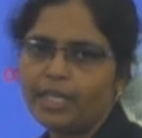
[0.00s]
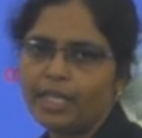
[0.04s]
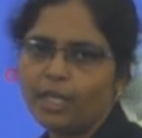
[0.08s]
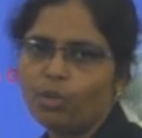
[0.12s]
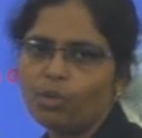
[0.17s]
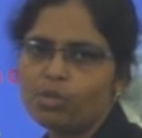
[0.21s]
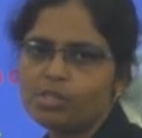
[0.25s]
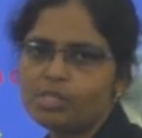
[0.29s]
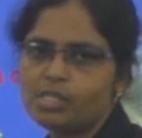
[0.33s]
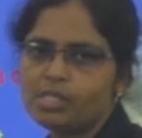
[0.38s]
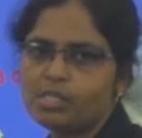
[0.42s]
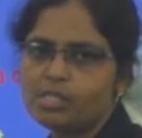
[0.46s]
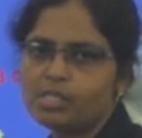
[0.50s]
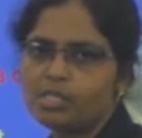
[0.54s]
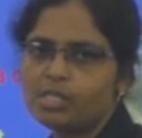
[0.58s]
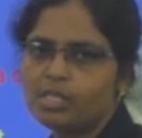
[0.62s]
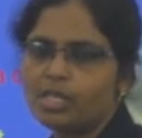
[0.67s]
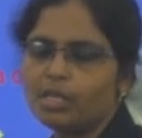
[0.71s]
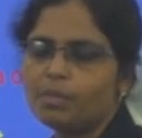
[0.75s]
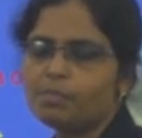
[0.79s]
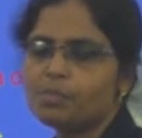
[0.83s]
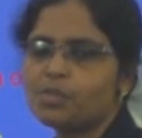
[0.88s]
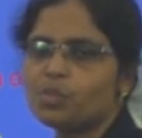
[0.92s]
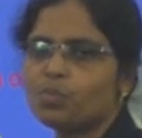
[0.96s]

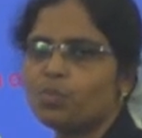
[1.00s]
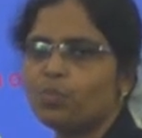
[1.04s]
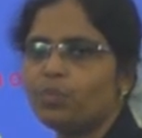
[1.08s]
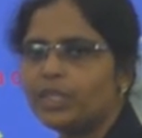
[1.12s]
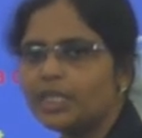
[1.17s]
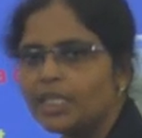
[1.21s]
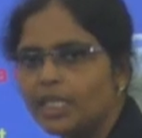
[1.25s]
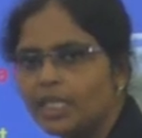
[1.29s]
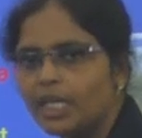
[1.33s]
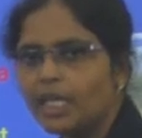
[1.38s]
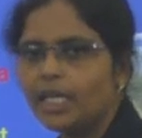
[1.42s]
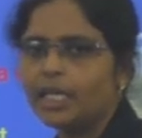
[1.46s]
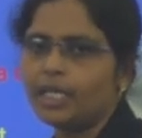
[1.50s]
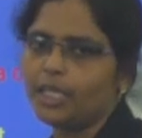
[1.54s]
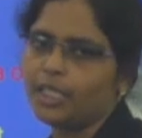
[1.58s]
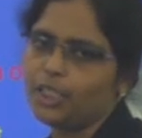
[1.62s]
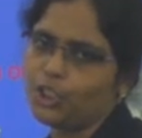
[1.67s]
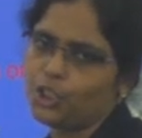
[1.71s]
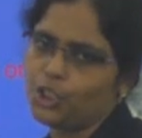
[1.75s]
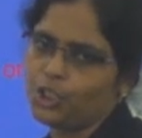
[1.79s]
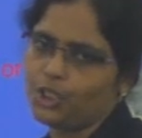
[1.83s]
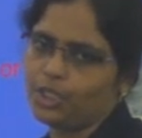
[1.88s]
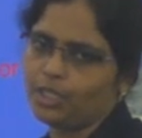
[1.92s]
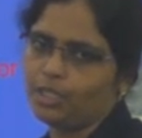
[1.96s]
ecosystems within a
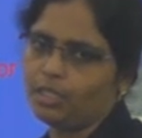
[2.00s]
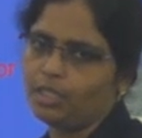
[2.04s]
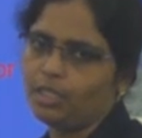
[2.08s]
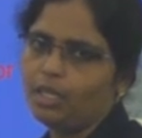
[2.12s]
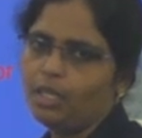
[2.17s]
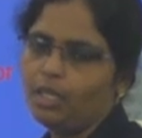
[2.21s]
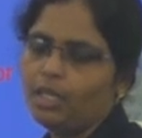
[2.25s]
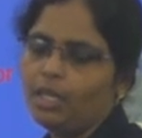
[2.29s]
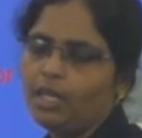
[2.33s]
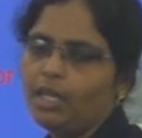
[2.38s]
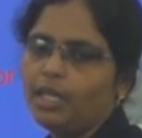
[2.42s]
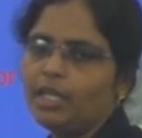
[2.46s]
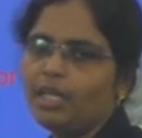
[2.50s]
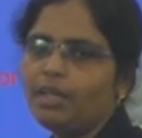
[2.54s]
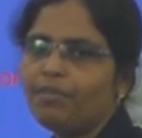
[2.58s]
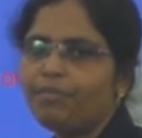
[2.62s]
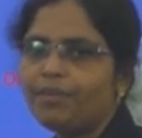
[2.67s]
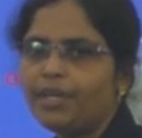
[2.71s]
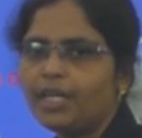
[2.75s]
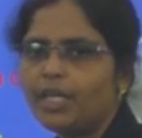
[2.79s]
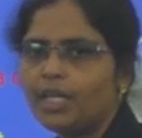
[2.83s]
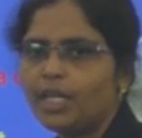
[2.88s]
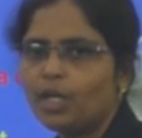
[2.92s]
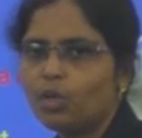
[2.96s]
region.
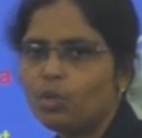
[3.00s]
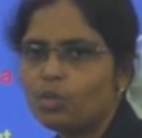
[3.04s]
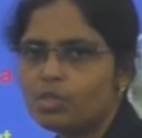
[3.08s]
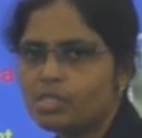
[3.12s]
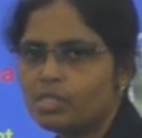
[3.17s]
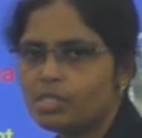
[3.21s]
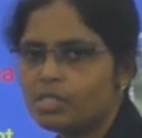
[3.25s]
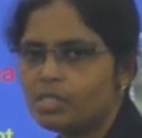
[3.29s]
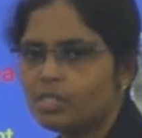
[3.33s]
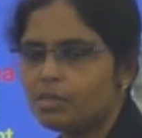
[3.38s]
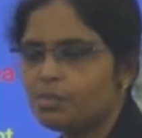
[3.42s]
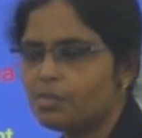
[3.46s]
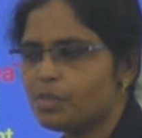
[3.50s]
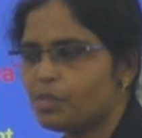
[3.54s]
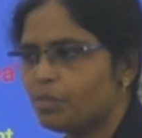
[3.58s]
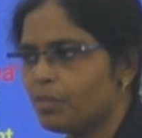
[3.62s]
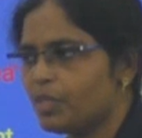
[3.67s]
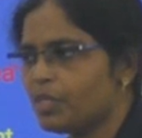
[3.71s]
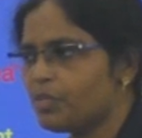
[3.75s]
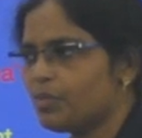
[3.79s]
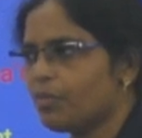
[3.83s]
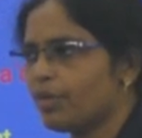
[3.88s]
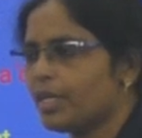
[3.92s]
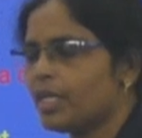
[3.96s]
Different ecosystems
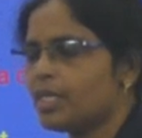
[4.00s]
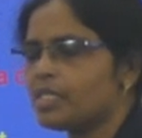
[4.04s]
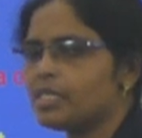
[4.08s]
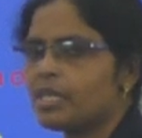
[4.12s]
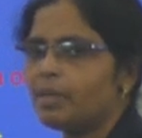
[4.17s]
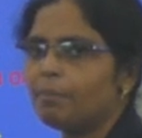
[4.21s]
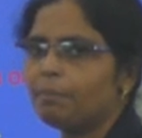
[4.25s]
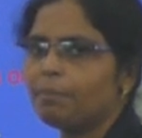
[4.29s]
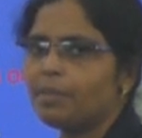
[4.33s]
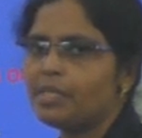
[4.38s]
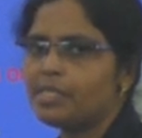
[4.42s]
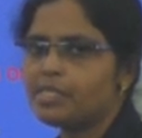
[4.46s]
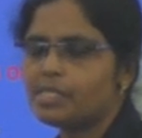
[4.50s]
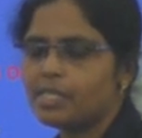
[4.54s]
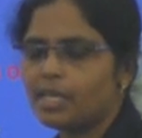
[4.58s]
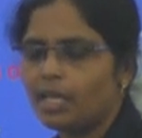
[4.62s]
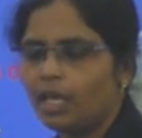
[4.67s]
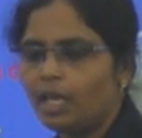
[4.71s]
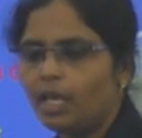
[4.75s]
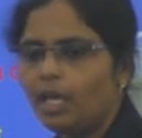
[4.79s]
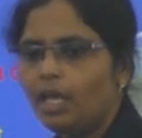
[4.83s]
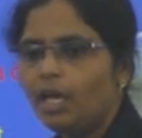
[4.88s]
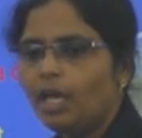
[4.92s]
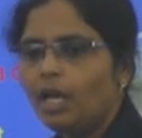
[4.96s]
means, for example,
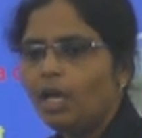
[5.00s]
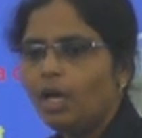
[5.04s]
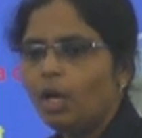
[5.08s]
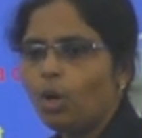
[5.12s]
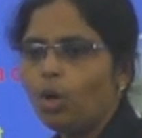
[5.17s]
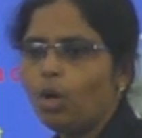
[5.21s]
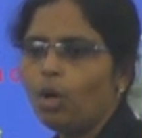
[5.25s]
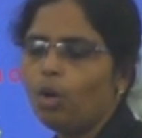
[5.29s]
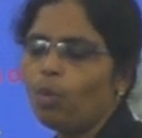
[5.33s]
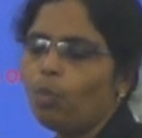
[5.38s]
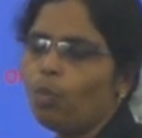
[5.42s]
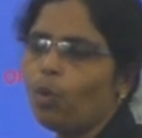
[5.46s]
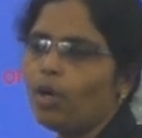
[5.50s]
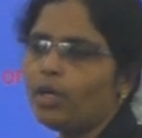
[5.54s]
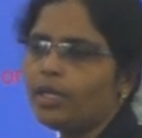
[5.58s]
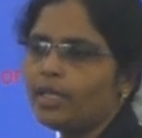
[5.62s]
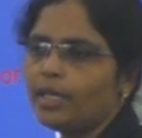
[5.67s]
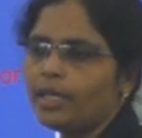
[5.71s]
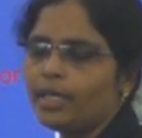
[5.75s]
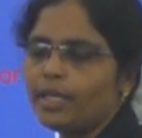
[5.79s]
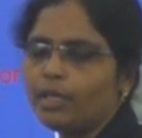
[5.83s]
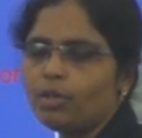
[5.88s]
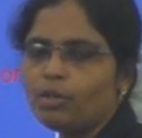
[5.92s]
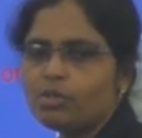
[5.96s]
say
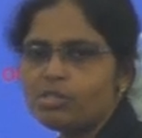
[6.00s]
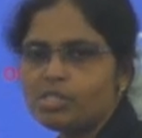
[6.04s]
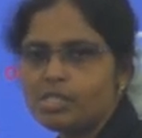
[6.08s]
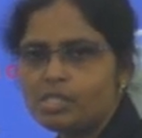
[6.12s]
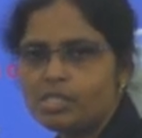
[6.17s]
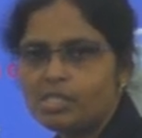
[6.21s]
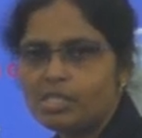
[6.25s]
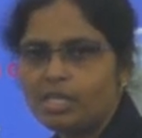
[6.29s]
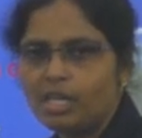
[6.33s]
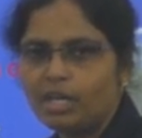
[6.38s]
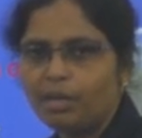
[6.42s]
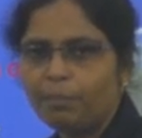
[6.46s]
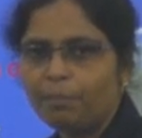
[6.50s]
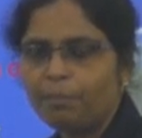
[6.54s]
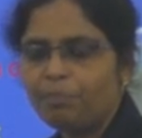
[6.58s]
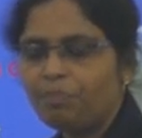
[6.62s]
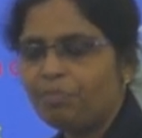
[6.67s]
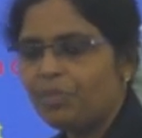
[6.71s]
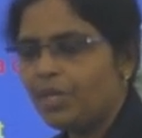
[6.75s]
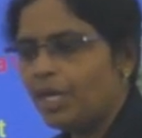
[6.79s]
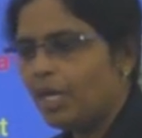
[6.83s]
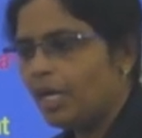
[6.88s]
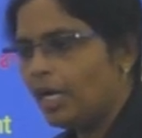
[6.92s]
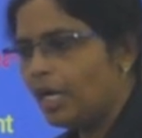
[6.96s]
water ecosystem
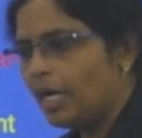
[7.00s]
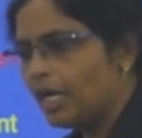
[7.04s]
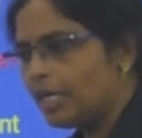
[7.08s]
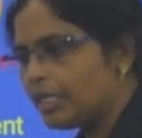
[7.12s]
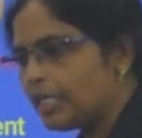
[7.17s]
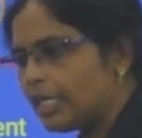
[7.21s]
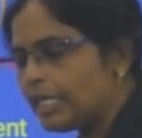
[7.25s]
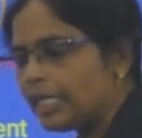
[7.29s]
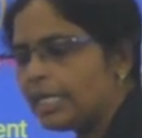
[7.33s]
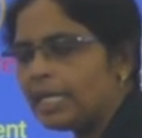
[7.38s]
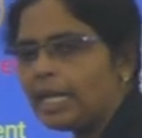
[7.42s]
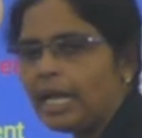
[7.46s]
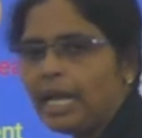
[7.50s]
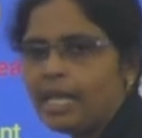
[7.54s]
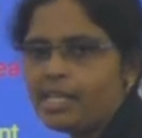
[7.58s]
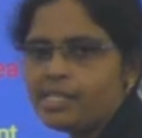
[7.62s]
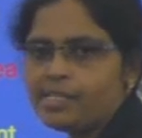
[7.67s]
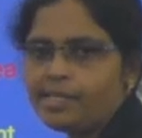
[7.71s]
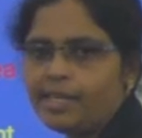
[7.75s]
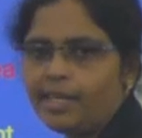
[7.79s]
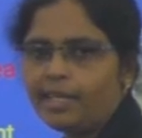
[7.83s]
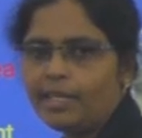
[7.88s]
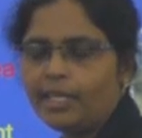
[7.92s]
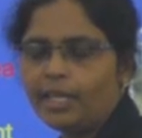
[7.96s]
and then
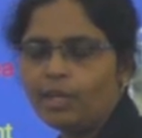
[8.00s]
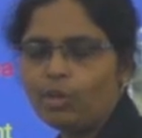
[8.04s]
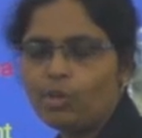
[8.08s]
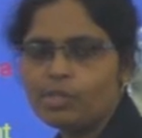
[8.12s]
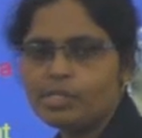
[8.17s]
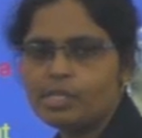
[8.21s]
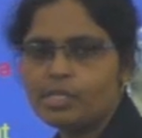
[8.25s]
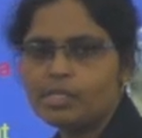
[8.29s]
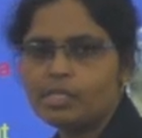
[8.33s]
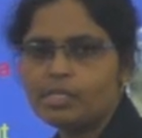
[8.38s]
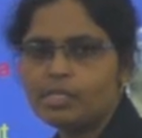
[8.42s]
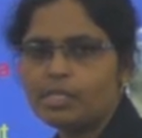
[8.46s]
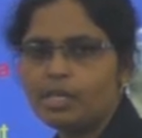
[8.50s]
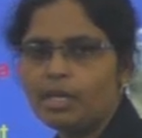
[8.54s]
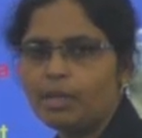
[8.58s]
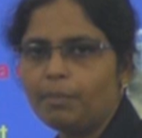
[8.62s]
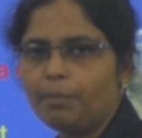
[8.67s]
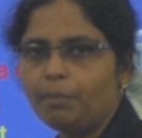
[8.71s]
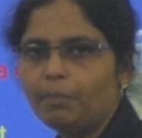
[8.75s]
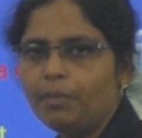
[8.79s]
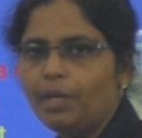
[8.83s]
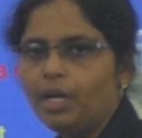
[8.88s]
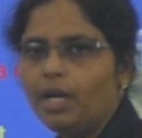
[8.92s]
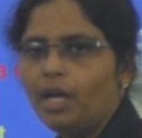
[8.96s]
grassland
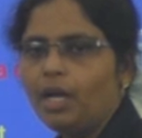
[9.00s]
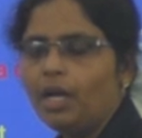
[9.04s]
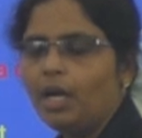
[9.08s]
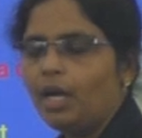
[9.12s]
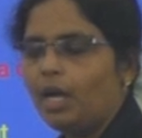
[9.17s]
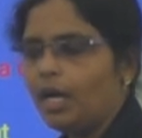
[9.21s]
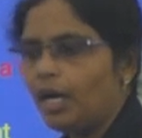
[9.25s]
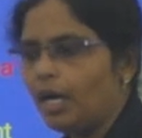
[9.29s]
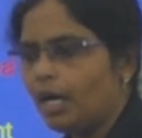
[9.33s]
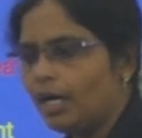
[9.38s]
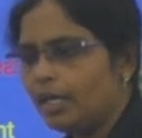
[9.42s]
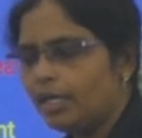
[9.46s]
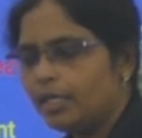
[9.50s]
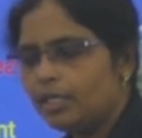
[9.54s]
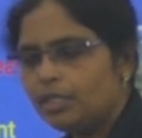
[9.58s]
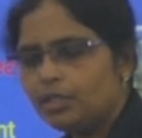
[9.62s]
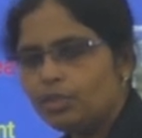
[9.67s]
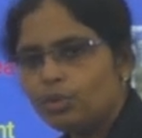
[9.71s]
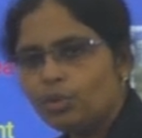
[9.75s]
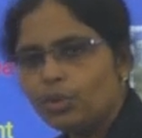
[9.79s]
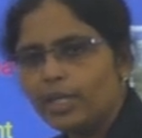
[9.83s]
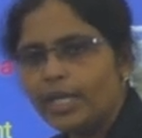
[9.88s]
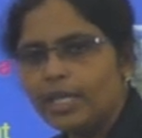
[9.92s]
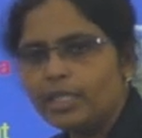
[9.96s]
ecosystem,
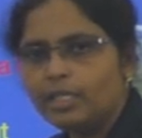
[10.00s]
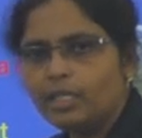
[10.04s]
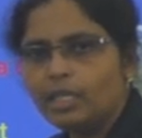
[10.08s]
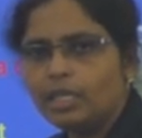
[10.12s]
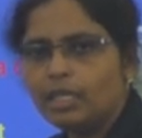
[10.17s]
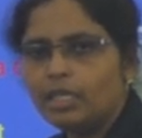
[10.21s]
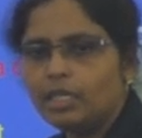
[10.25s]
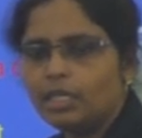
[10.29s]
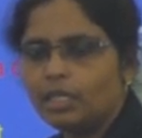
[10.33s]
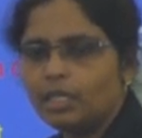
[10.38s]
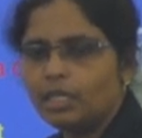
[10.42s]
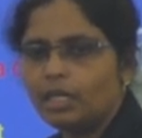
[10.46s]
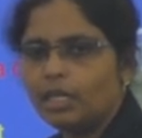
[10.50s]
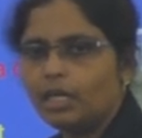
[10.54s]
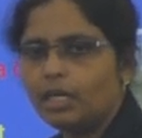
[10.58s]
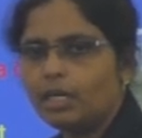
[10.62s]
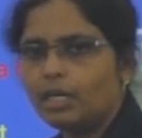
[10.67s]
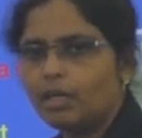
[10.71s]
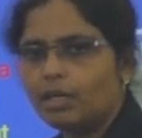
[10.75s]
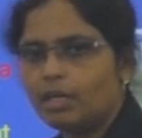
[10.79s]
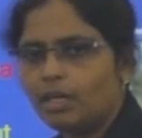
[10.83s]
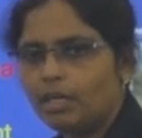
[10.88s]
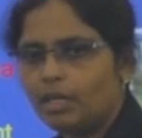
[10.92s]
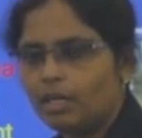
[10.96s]
and
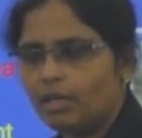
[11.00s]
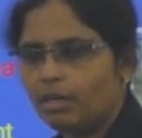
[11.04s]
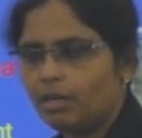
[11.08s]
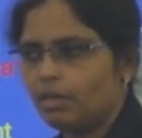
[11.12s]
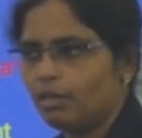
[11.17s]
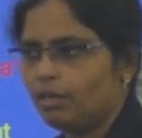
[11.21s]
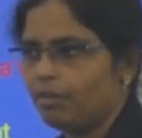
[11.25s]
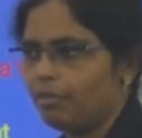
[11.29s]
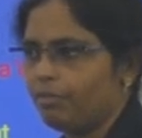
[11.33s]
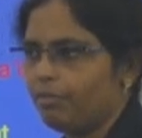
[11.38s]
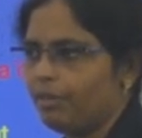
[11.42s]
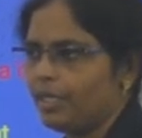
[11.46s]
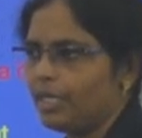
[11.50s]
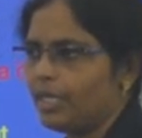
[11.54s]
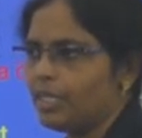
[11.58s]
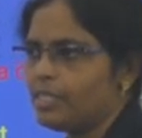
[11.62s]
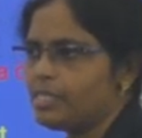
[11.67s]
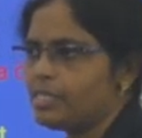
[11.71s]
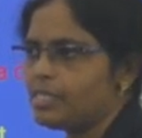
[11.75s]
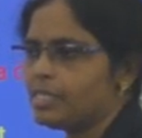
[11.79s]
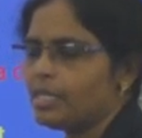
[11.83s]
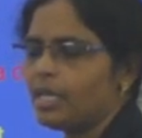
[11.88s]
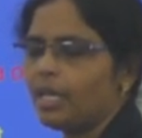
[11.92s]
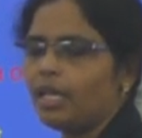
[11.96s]
together we can
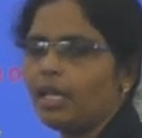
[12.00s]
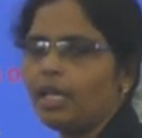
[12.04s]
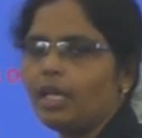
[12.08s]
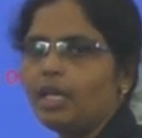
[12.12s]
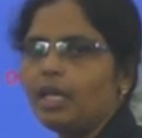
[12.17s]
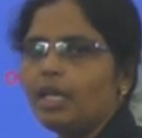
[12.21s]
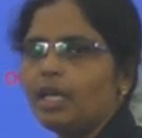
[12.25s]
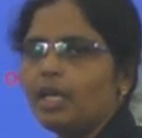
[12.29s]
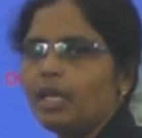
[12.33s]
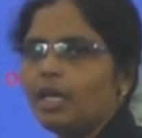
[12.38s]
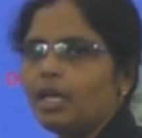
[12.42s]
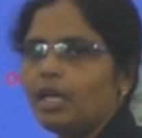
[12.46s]
say